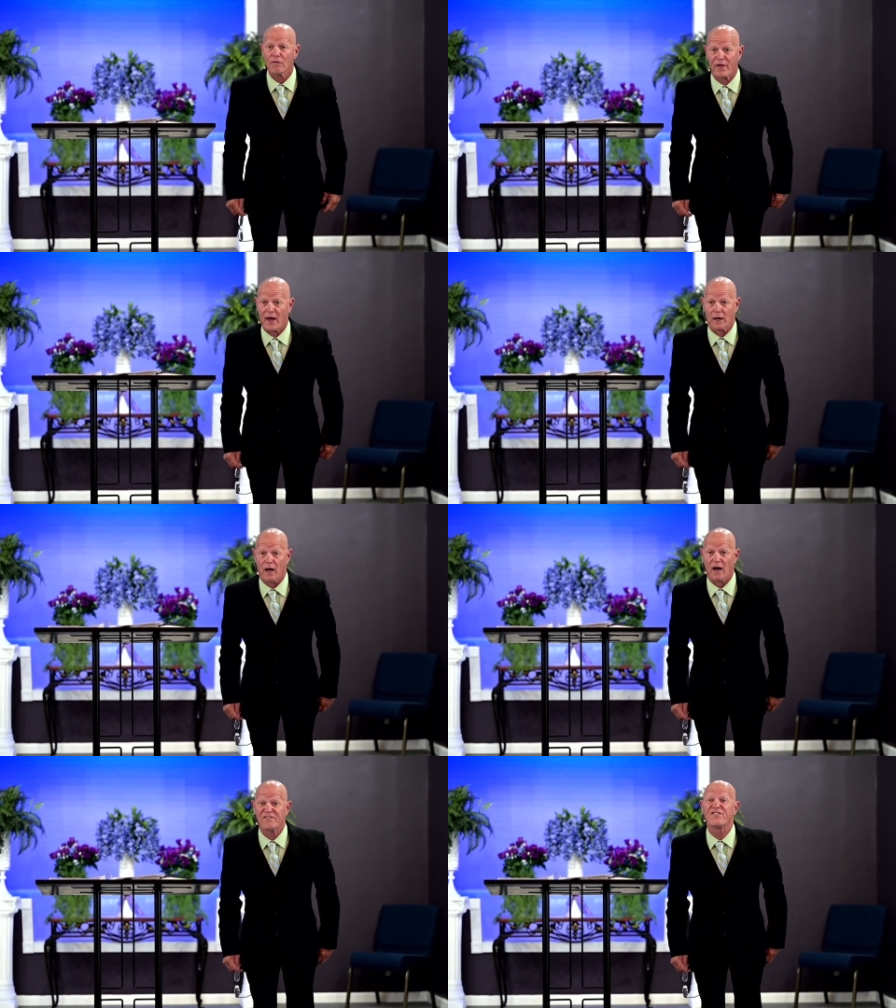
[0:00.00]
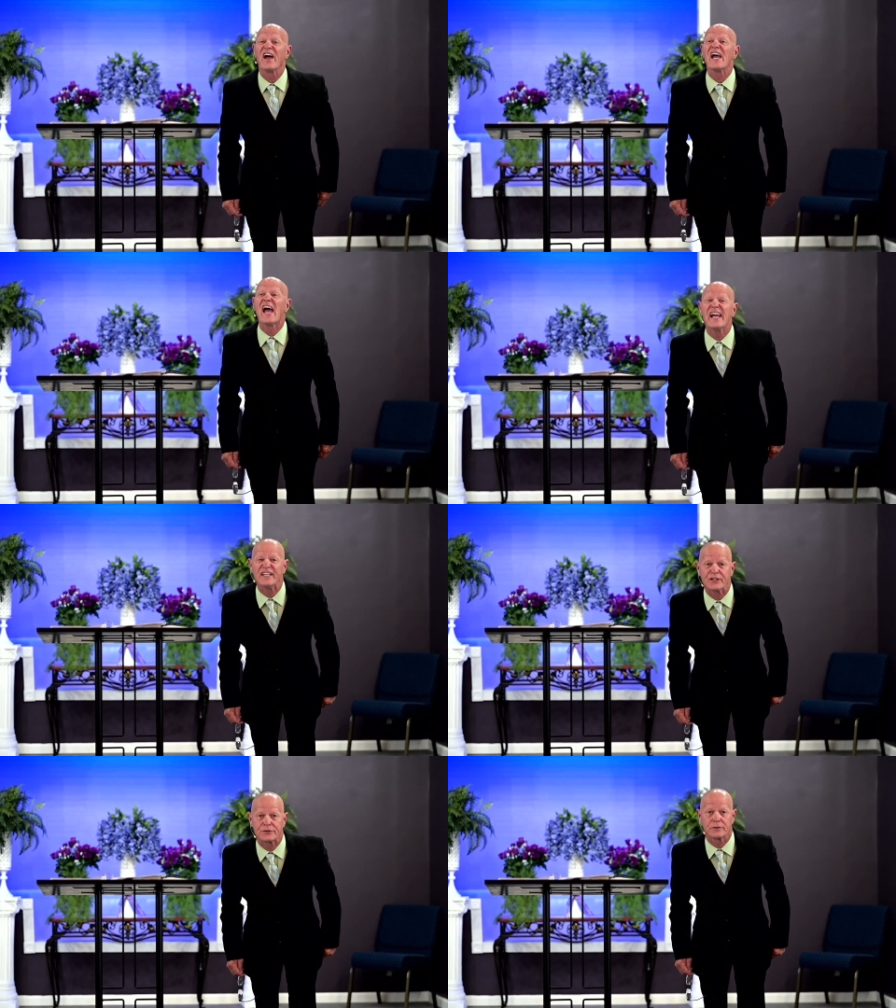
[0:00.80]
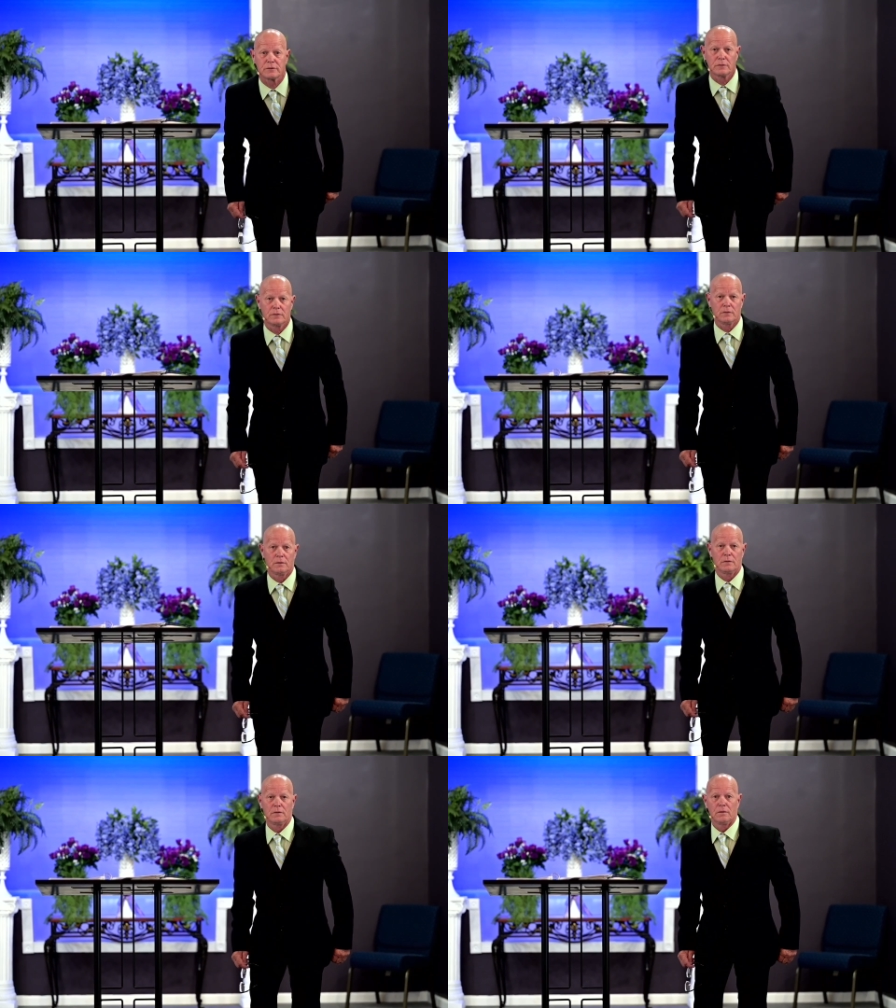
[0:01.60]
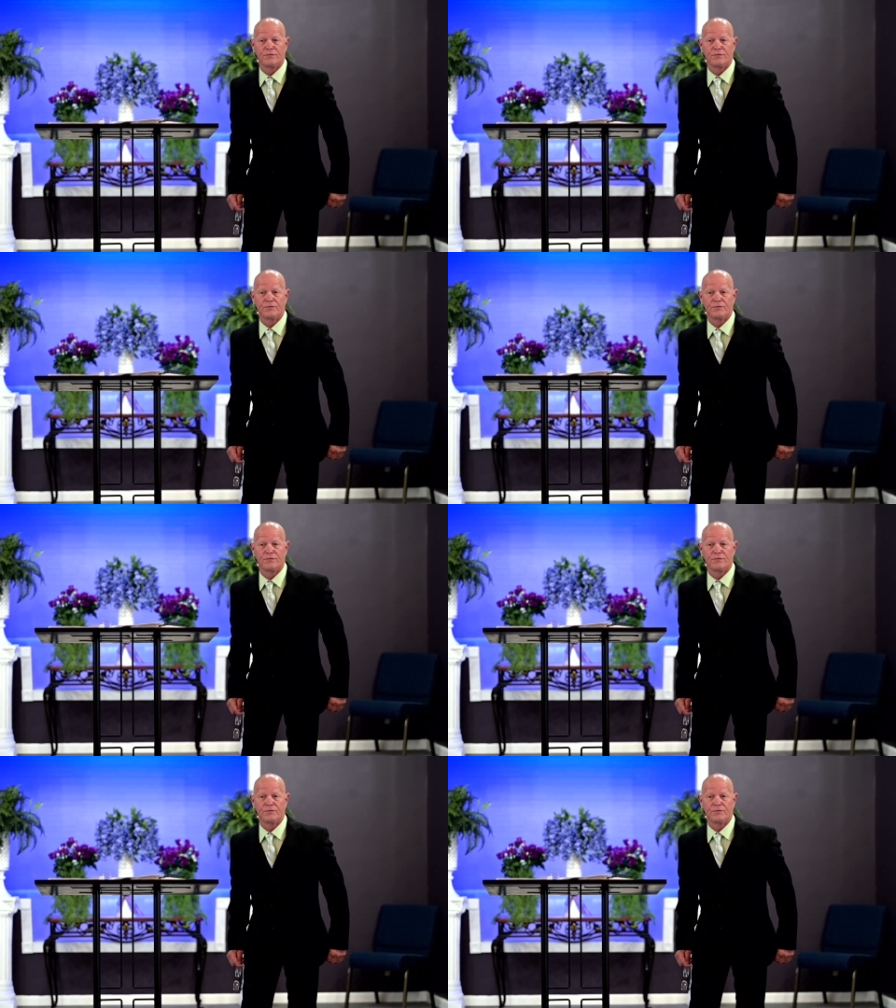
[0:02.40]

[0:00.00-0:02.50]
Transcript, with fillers: that life, they hate it. They